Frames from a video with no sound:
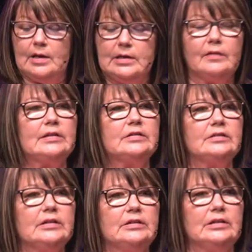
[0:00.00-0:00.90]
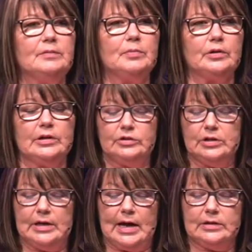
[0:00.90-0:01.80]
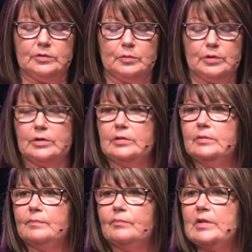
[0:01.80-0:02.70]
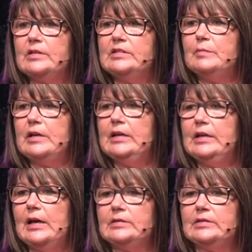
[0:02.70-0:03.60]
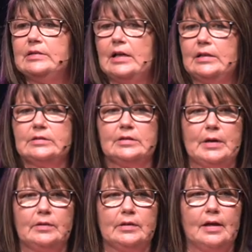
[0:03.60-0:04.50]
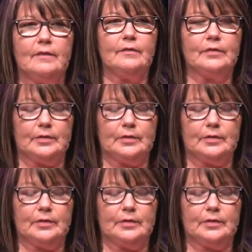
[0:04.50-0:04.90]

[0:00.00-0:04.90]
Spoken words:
Now let's dig deeper into God's word and see what he has to tell us about love.